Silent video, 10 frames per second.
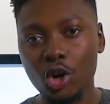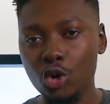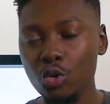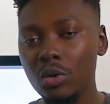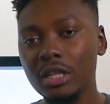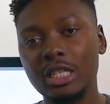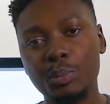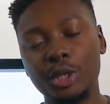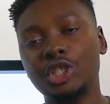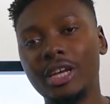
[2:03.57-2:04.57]
Google is
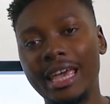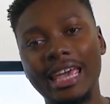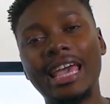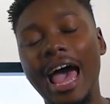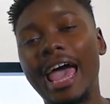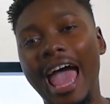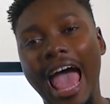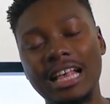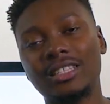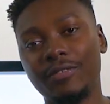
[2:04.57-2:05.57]
pitching AI
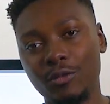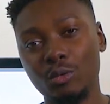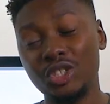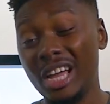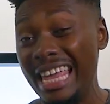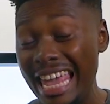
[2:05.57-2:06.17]
as the future.